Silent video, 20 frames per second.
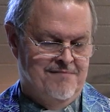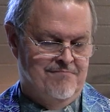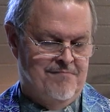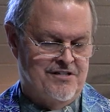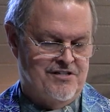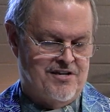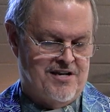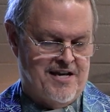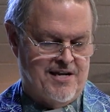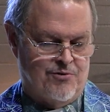
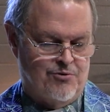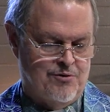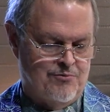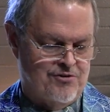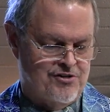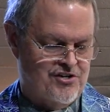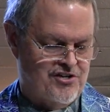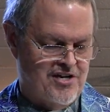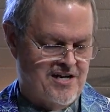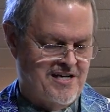Much like when
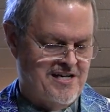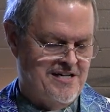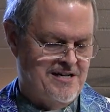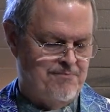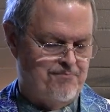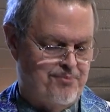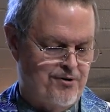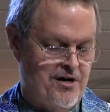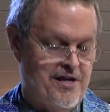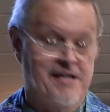we're singing
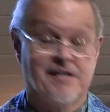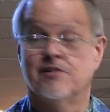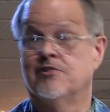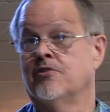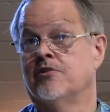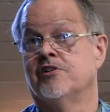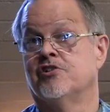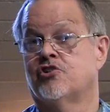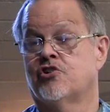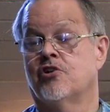and praying
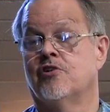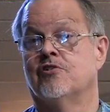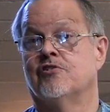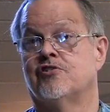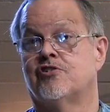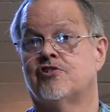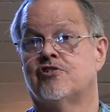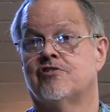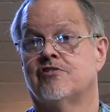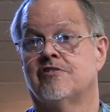during
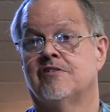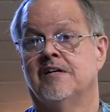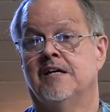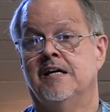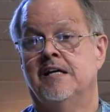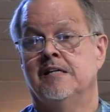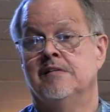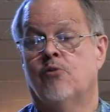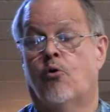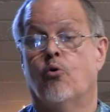church,
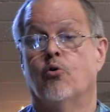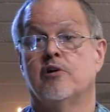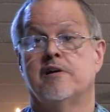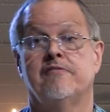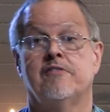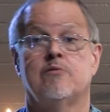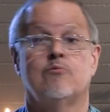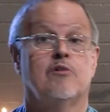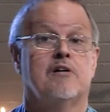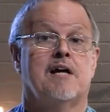or
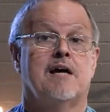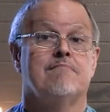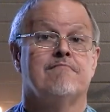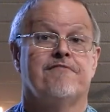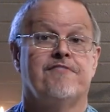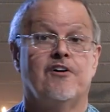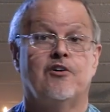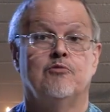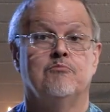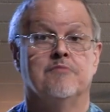even when I'm
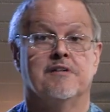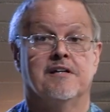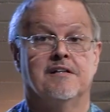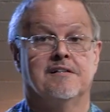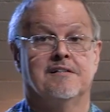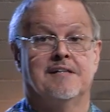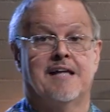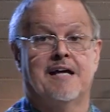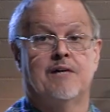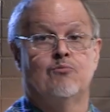filming
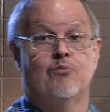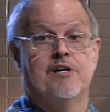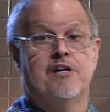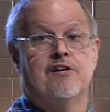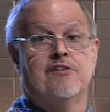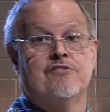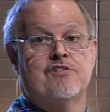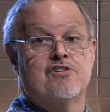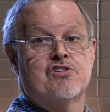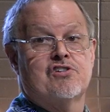and we
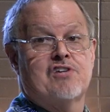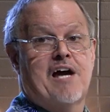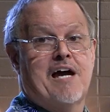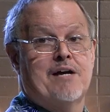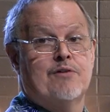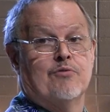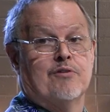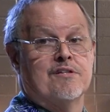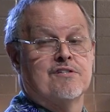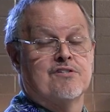hear the
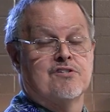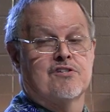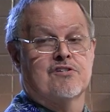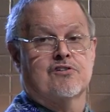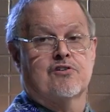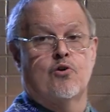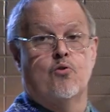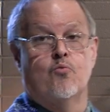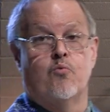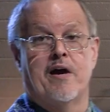sirens
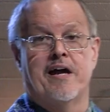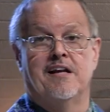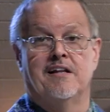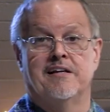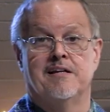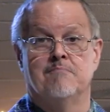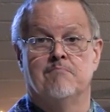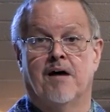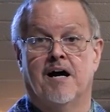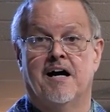go
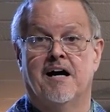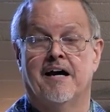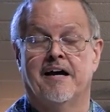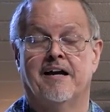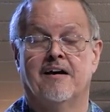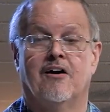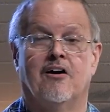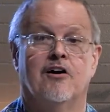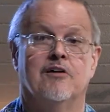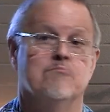wailing
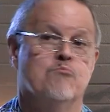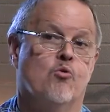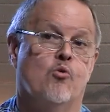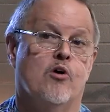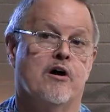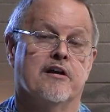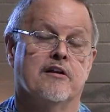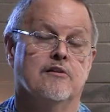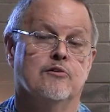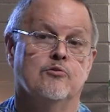by on
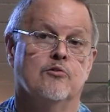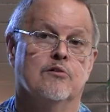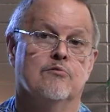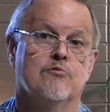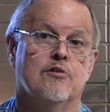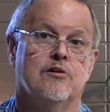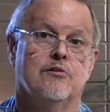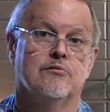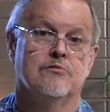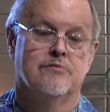Moanalua
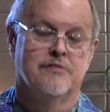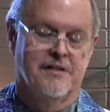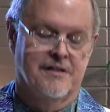Road.